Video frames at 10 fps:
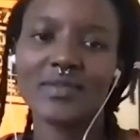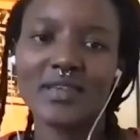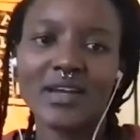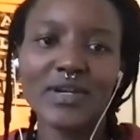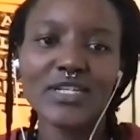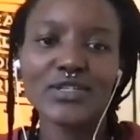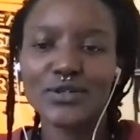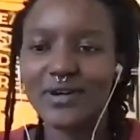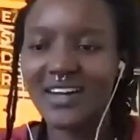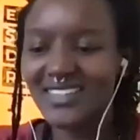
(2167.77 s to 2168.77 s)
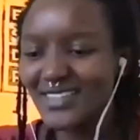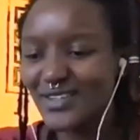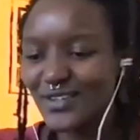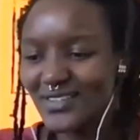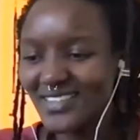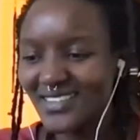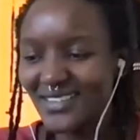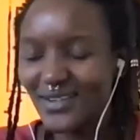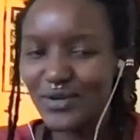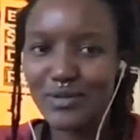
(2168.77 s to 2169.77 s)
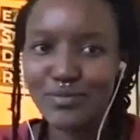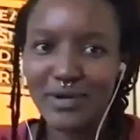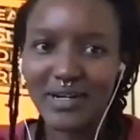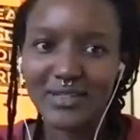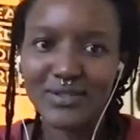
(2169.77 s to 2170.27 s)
I read your article, and going back